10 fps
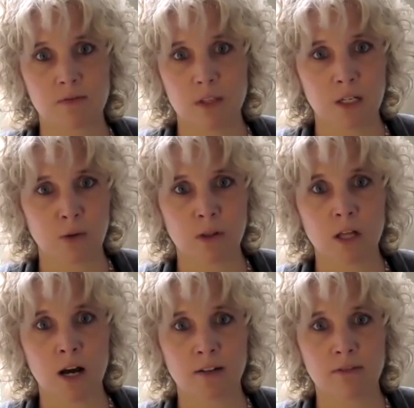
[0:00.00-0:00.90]
a
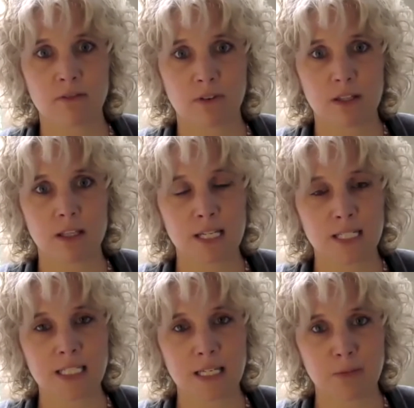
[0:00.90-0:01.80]
lot of
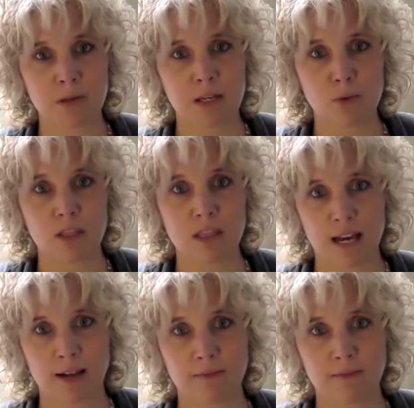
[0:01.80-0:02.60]
ETTP with that.